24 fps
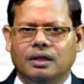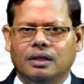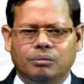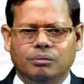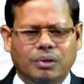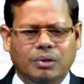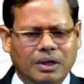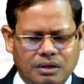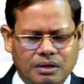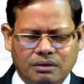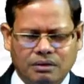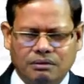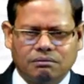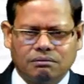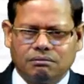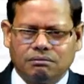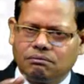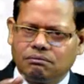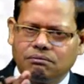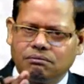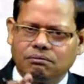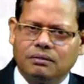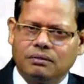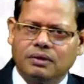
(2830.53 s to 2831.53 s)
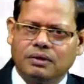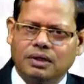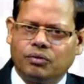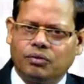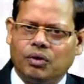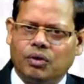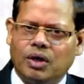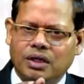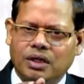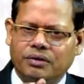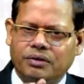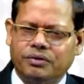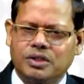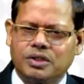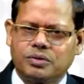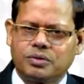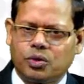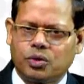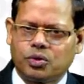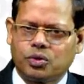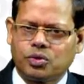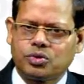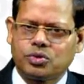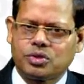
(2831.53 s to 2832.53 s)
but whatever is
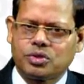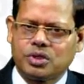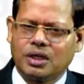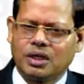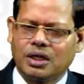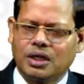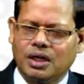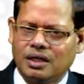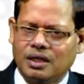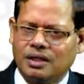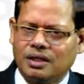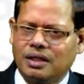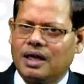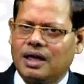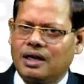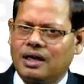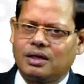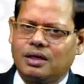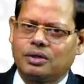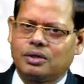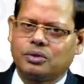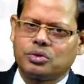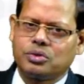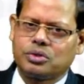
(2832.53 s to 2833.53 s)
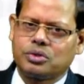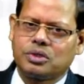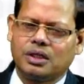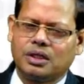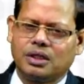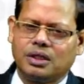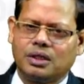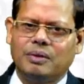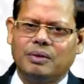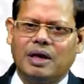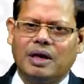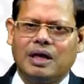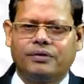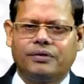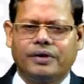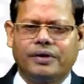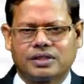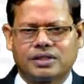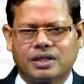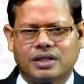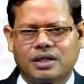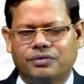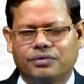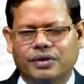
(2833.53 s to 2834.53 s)
produced here, they are not used in the
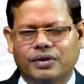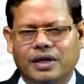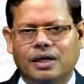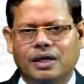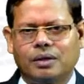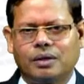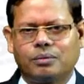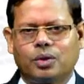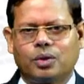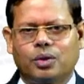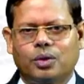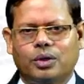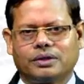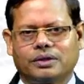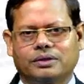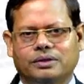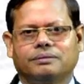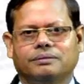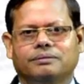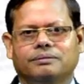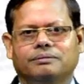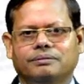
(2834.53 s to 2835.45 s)
manufacture of final product.